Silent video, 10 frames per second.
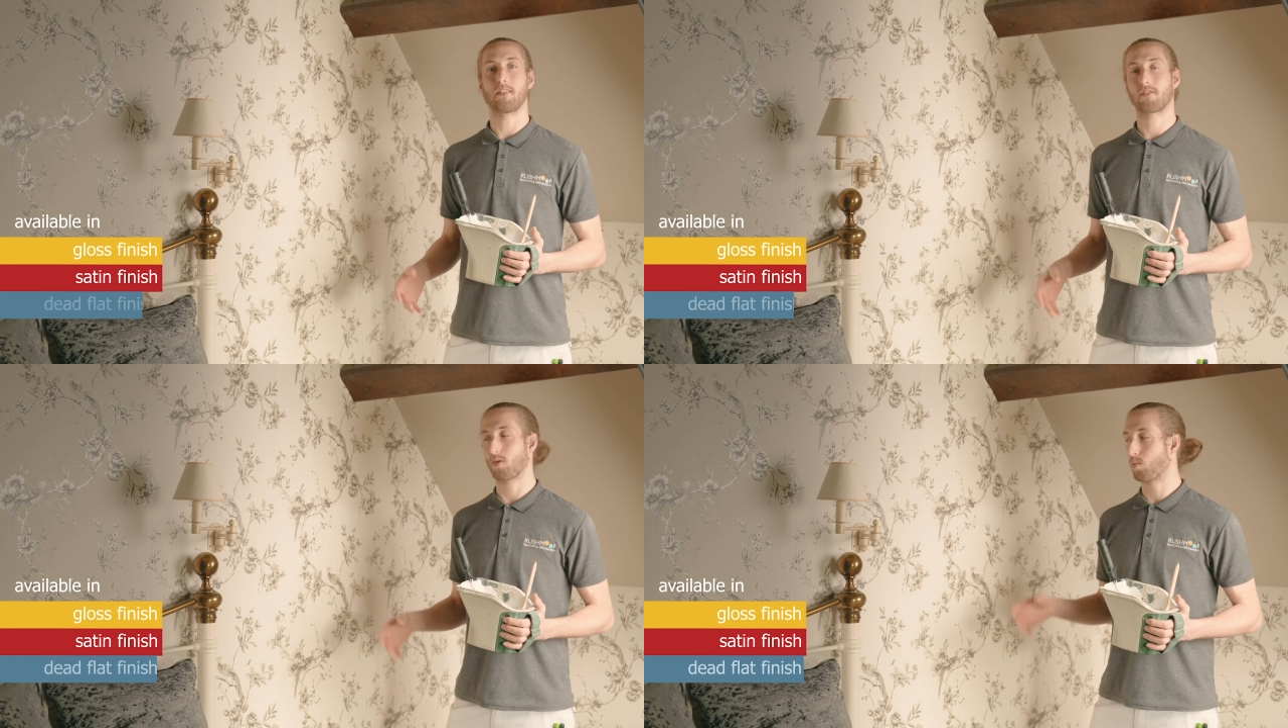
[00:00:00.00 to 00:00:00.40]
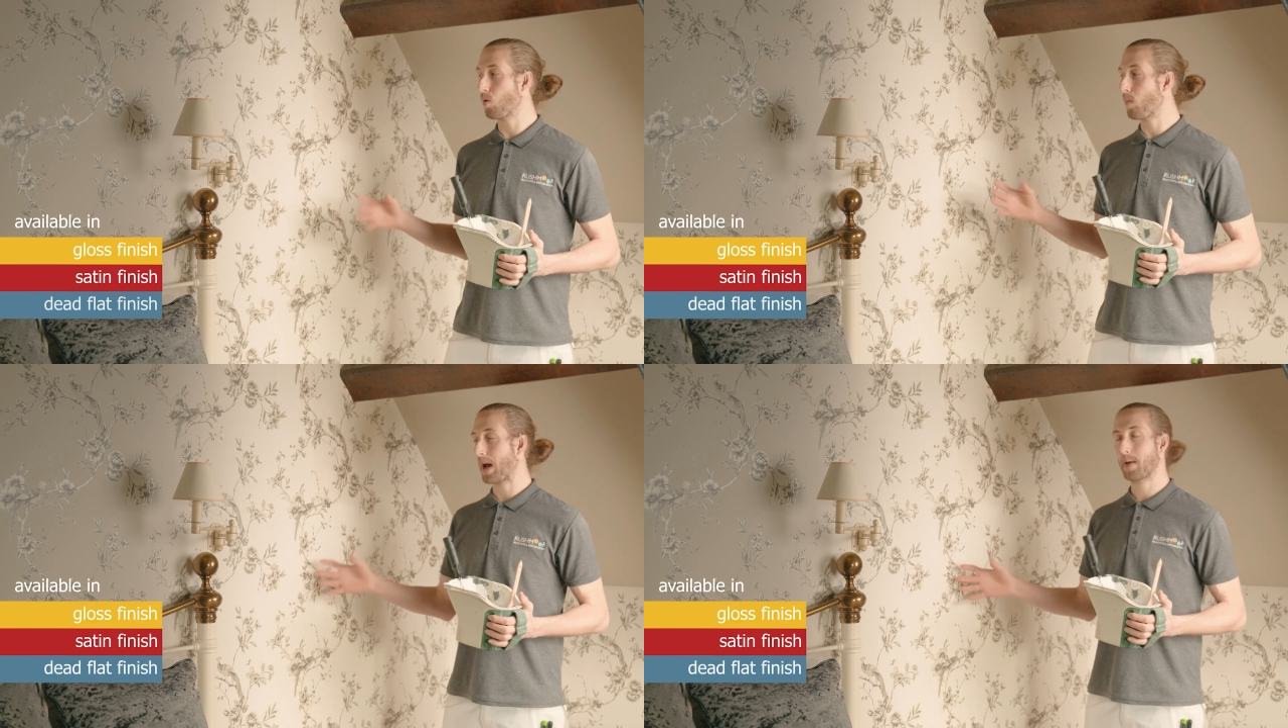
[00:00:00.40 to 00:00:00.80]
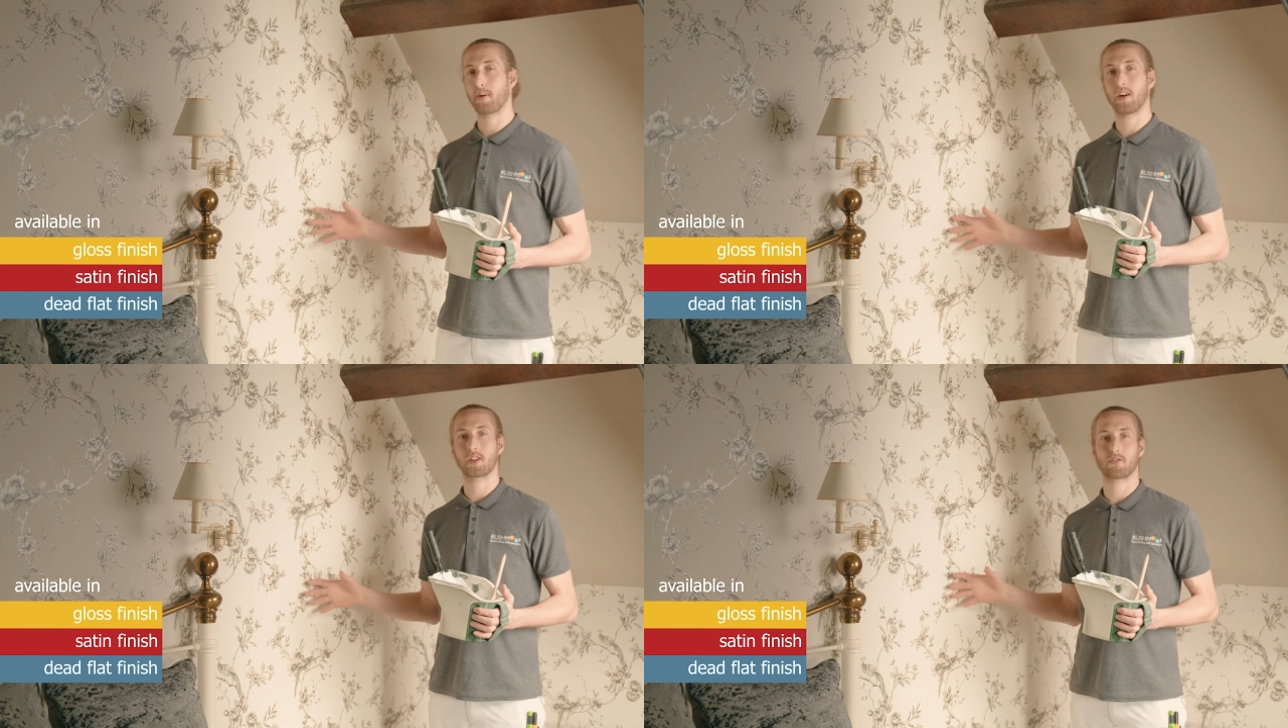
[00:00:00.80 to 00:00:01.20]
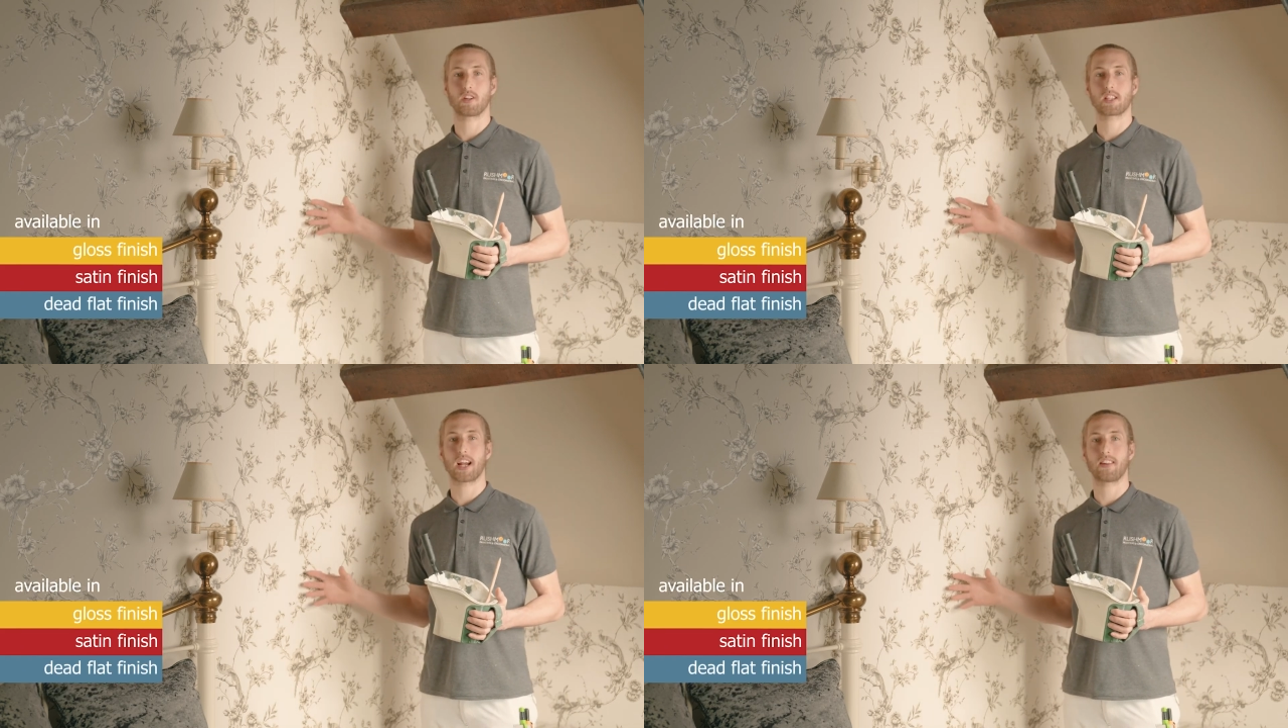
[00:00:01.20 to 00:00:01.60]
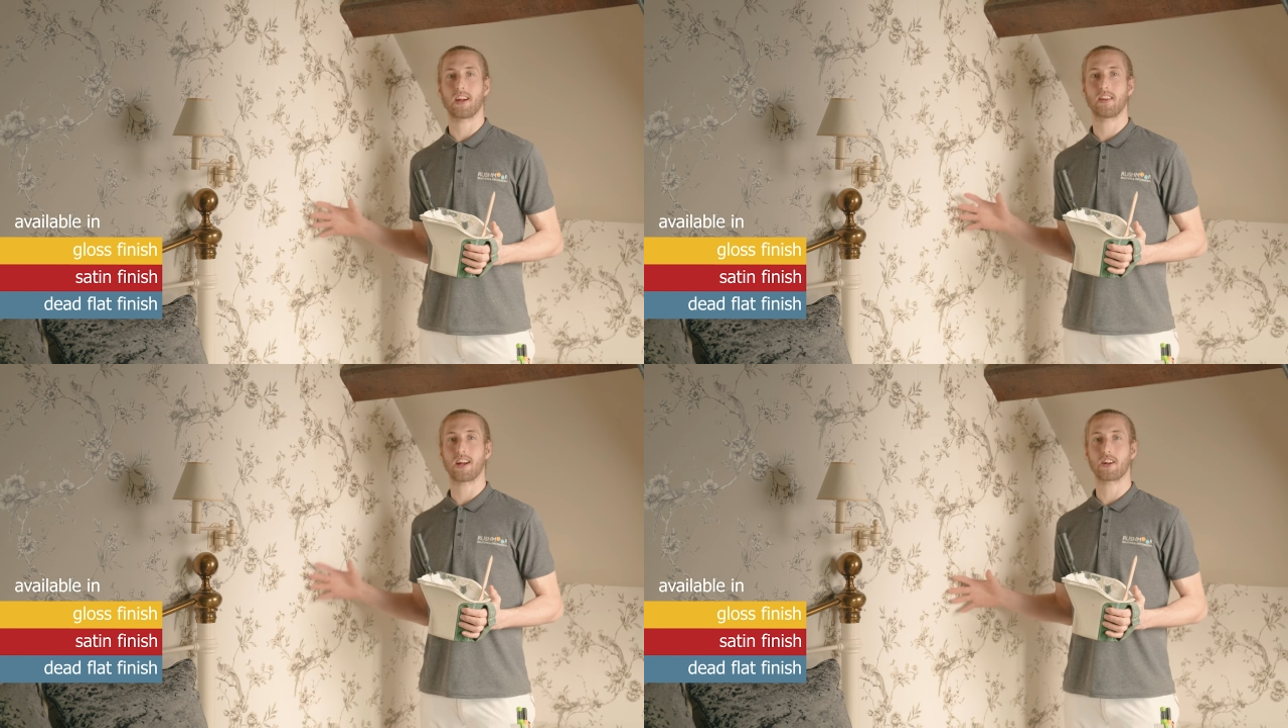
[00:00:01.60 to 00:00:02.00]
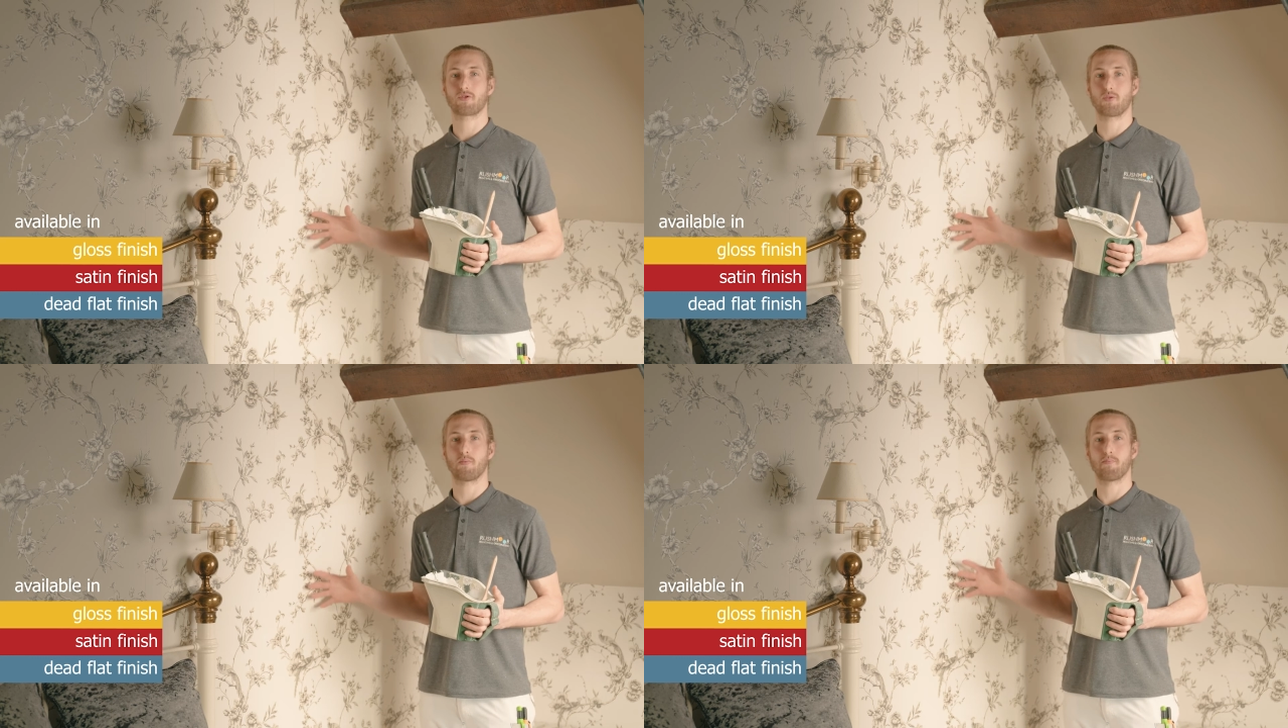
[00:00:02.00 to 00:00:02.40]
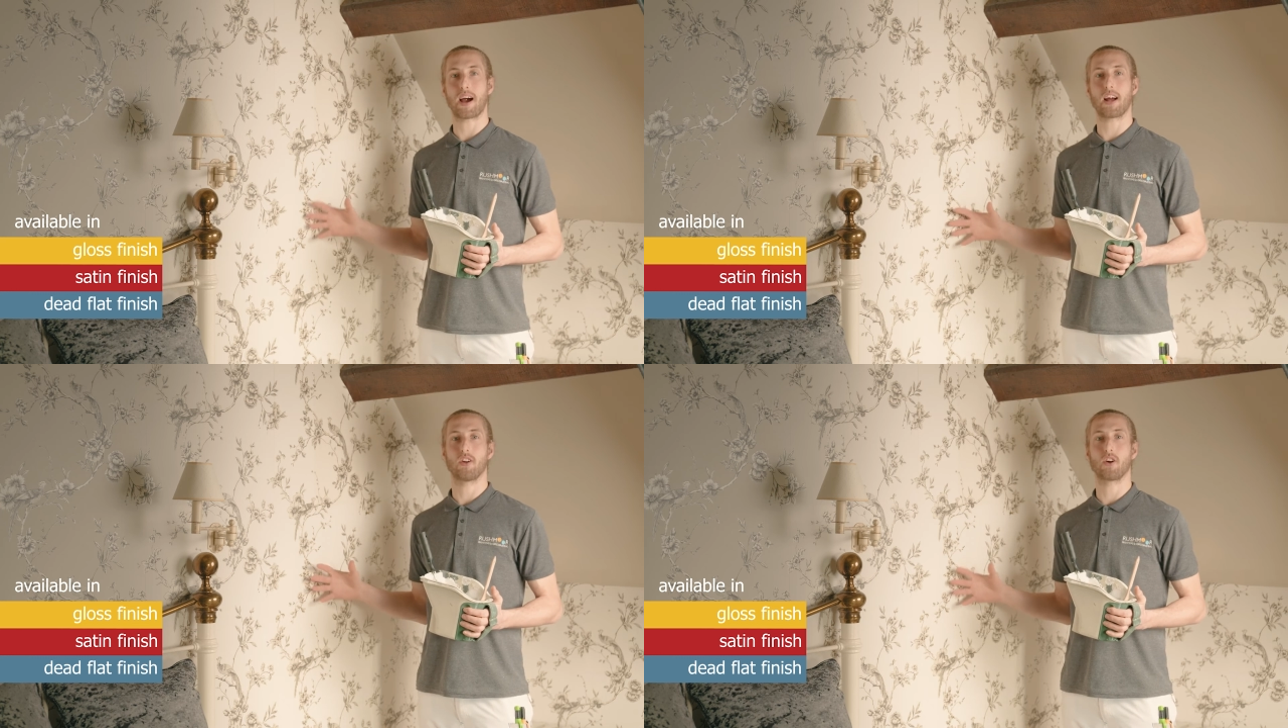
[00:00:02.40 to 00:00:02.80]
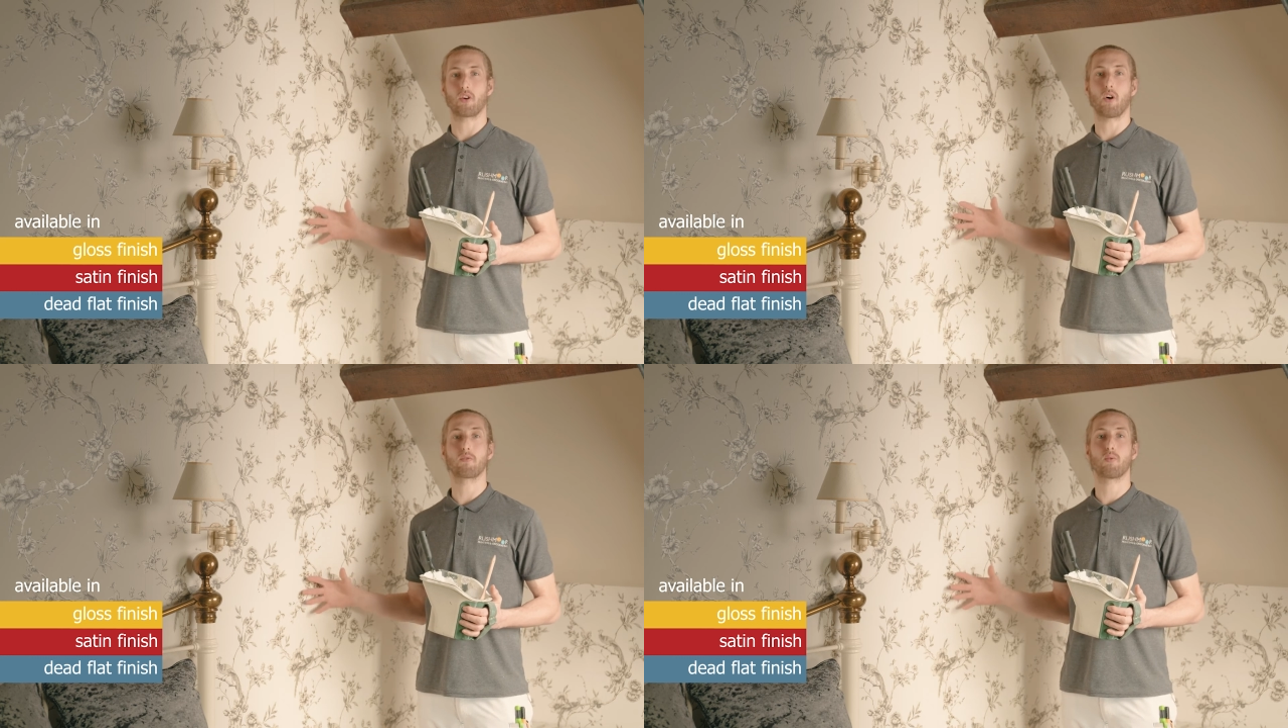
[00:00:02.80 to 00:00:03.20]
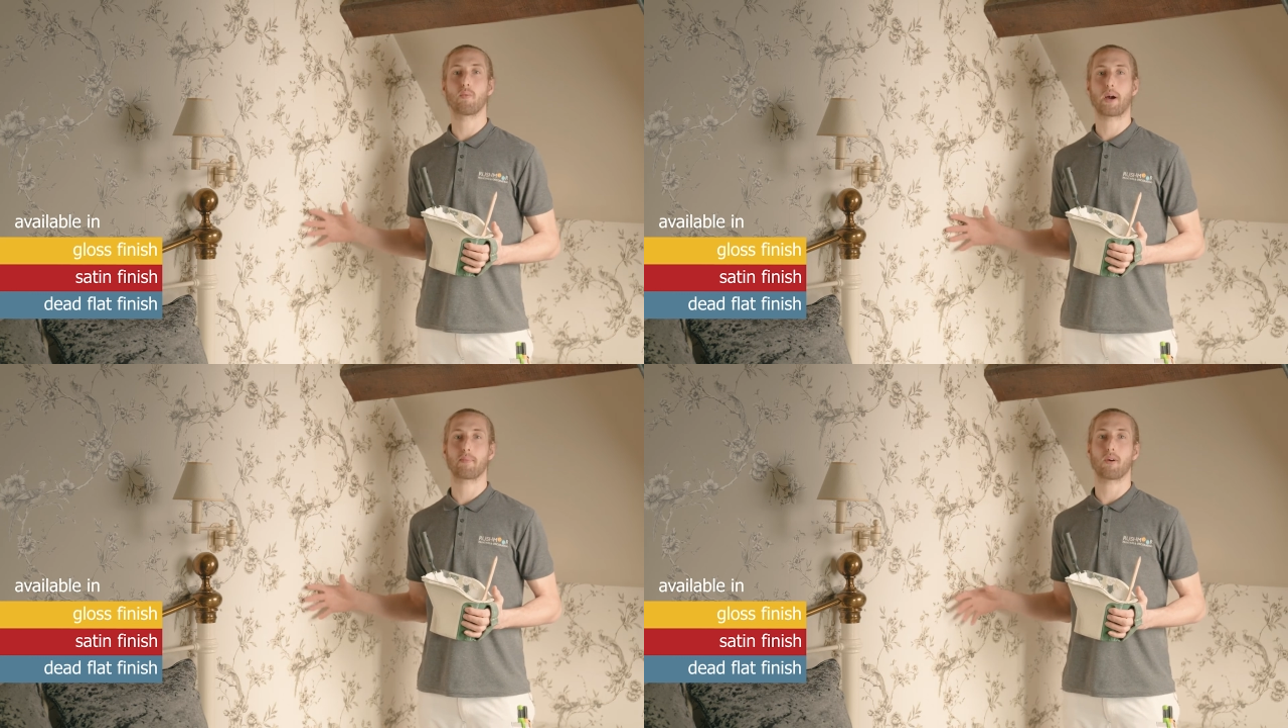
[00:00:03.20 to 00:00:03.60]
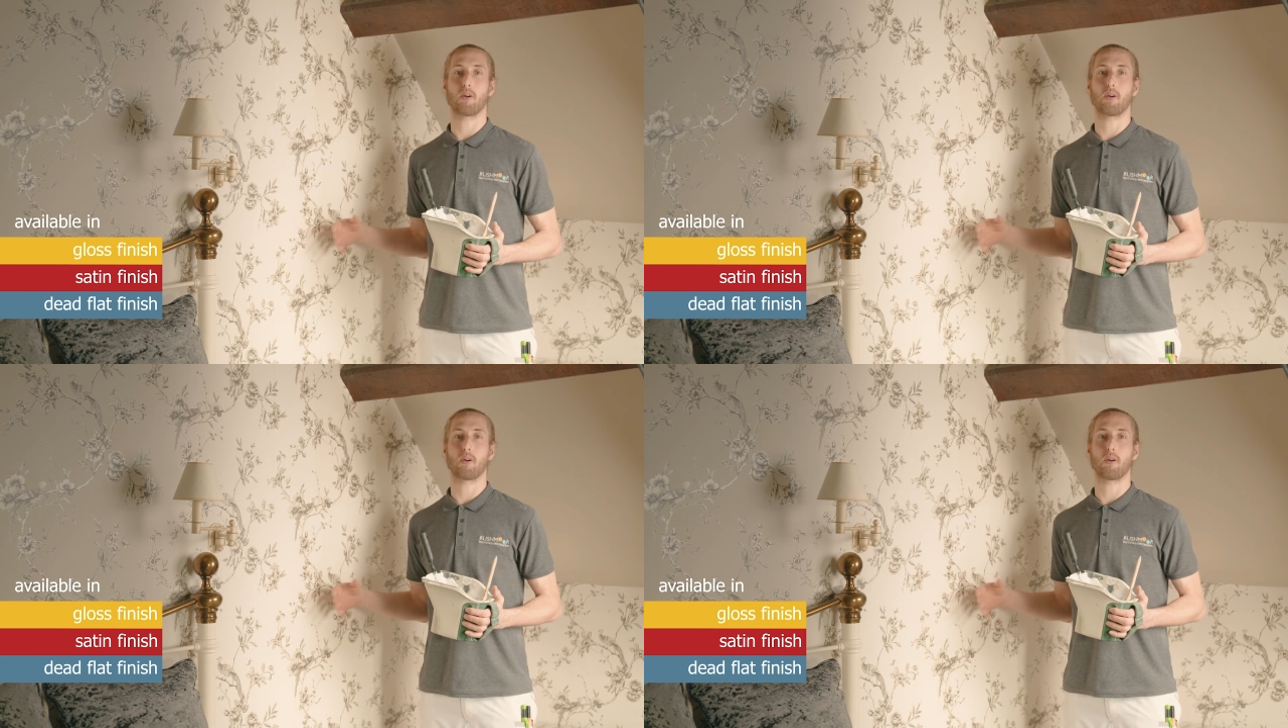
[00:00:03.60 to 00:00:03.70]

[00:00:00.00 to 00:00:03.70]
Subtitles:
For a wallpaper, to retain that natural matte look of wallpaper,